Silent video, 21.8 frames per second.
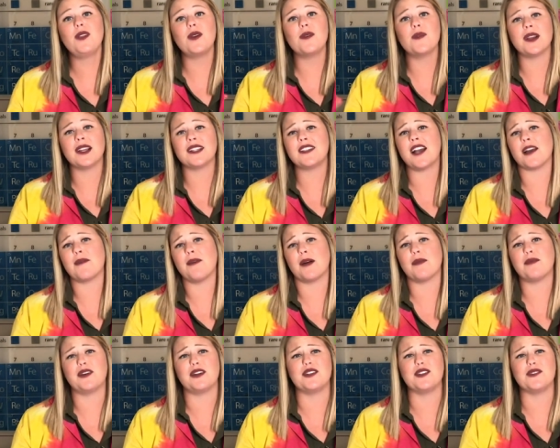We're going to talk
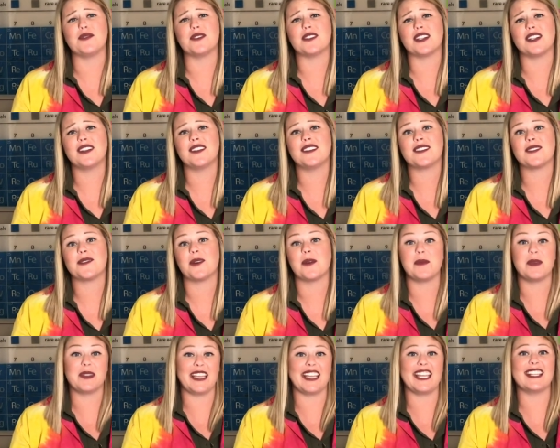about producers or
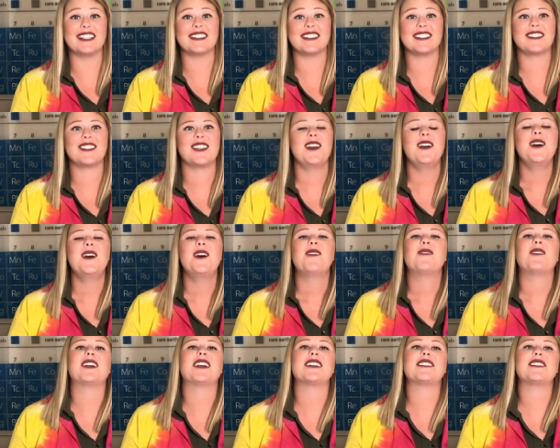plants.
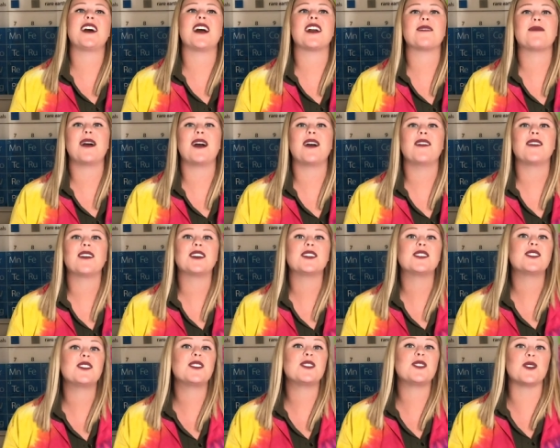We're going to talk about
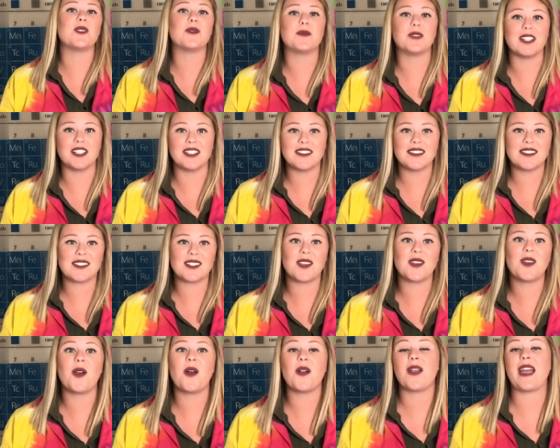consumers,
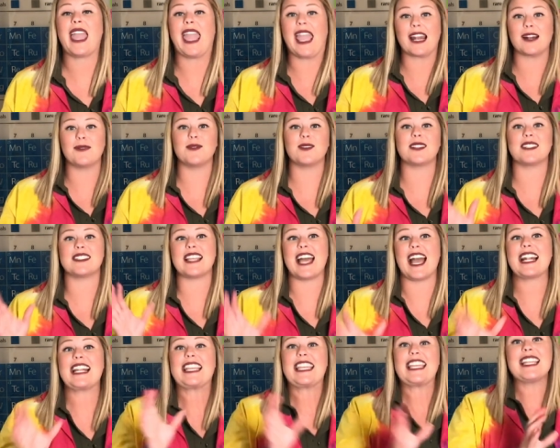animals
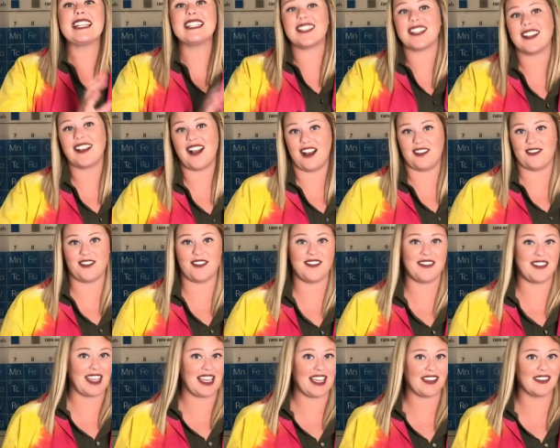that eat other
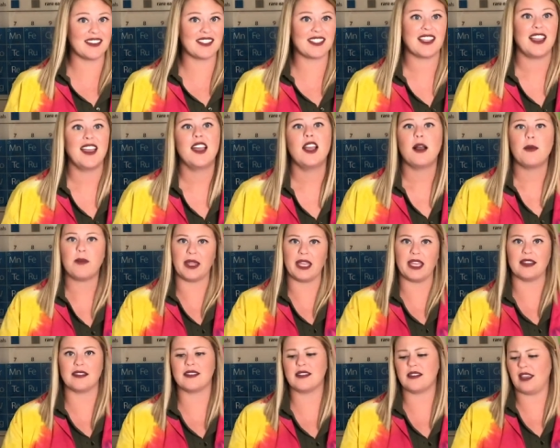things,
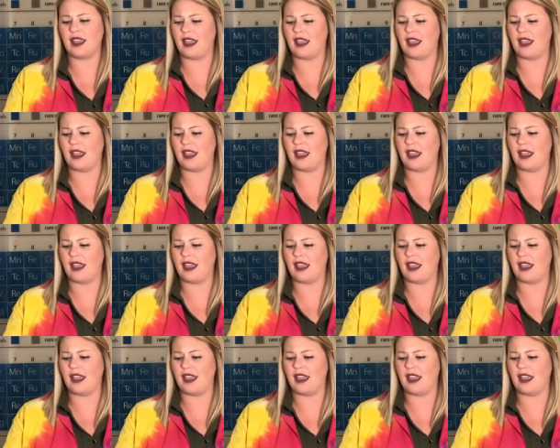plants,